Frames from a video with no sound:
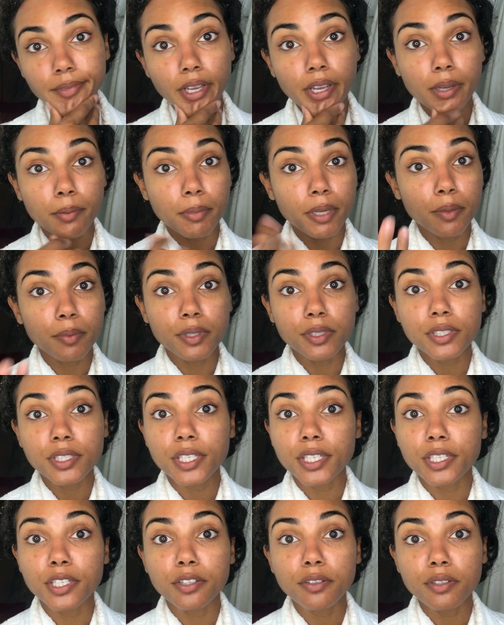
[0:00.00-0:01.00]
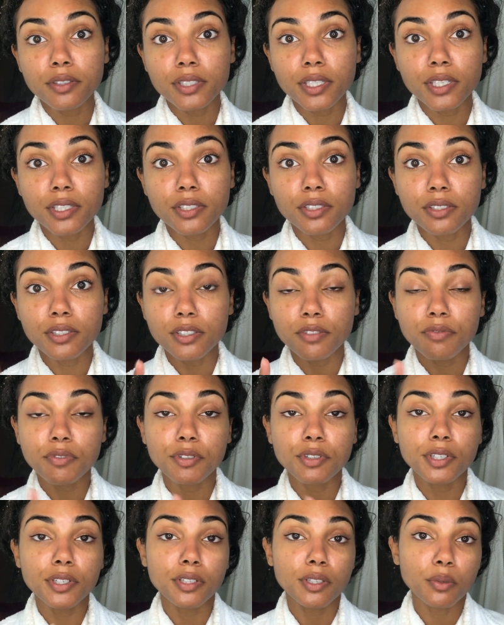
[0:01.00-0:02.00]
and maybe skin irritations if
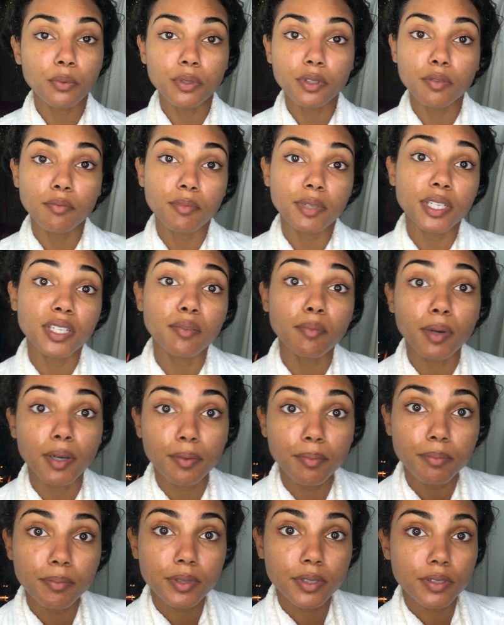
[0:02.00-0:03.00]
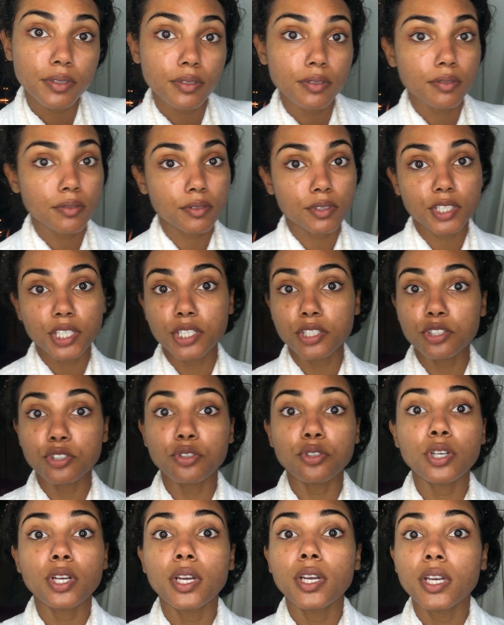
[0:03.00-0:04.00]
they're dealing with the mini bumps. Change
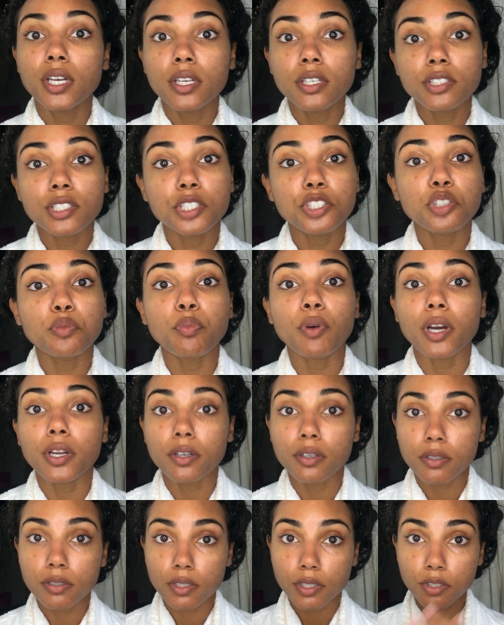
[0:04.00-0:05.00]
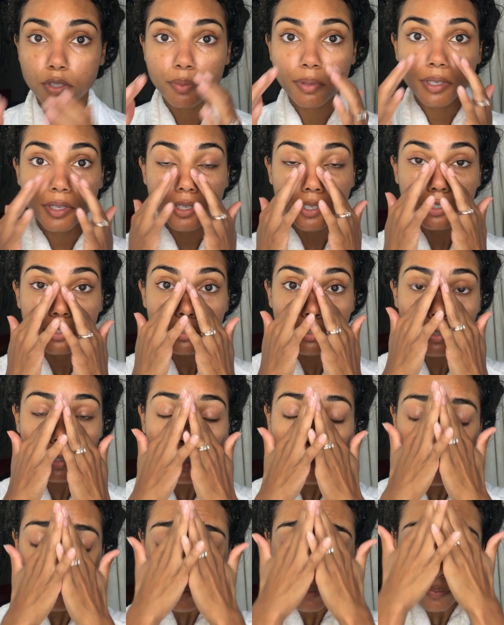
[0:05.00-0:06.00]
your products that you're putting on your
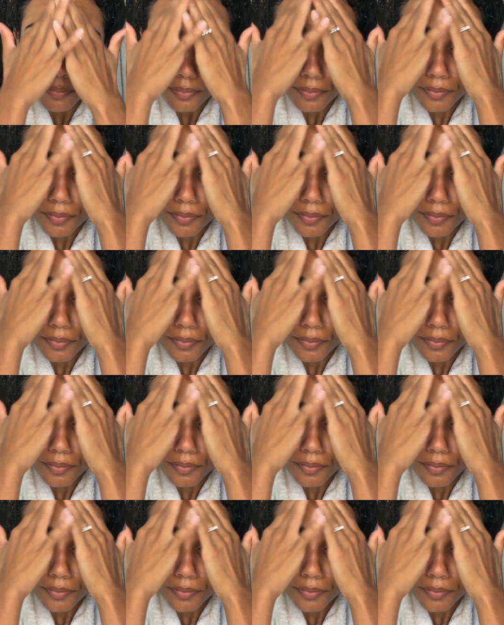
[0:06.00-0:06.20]
skin.